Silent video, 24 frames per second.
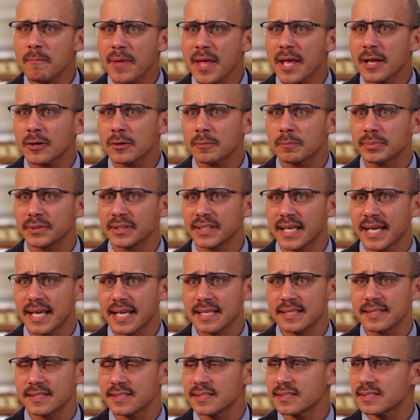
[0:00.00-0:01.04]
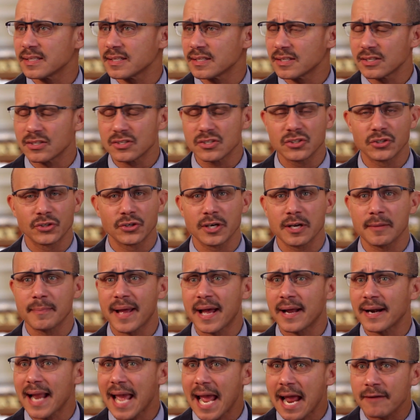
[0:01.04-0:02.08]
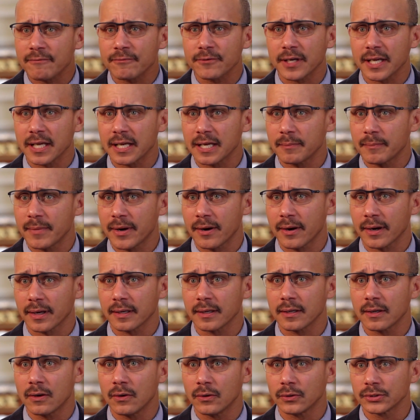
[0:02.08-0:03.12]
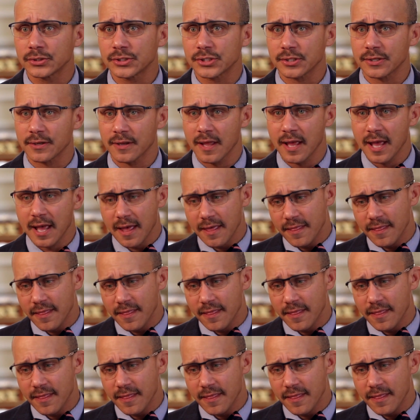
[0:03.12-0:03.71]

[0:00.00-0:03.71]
better place to learn about African American culture